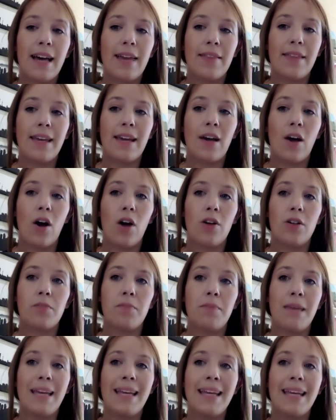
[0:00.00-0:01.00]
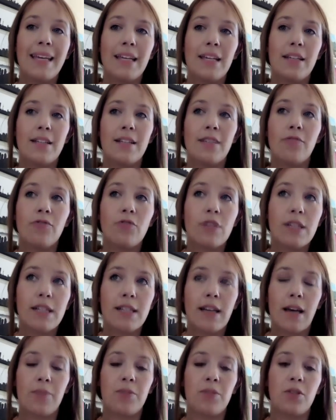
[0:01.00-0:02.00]
and there aren't many different
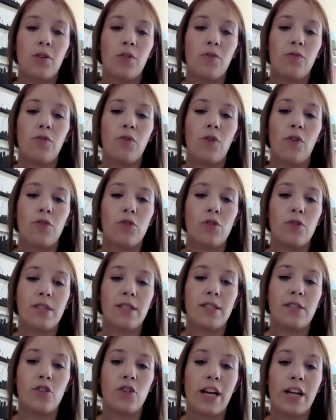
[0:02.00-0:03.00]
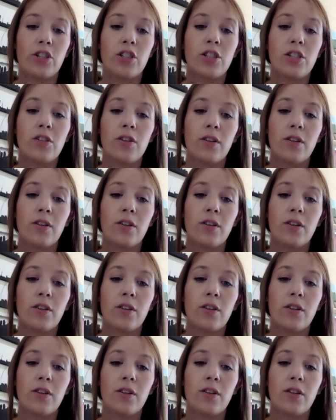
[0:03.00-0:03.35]
types of, of tourist attractions.